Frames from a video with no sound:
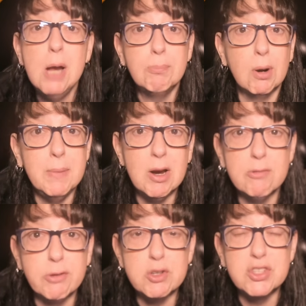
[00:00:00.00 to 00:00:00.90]
Premiere
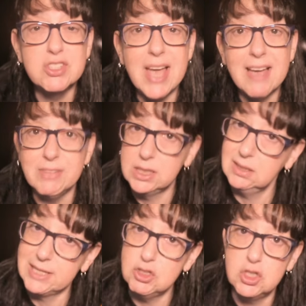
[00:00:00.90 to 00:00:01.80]
versus Avid.
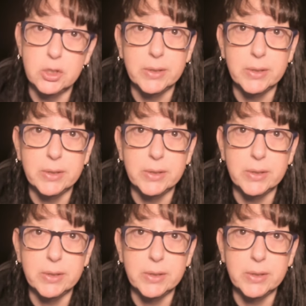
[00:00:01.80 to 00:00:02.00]
Let's do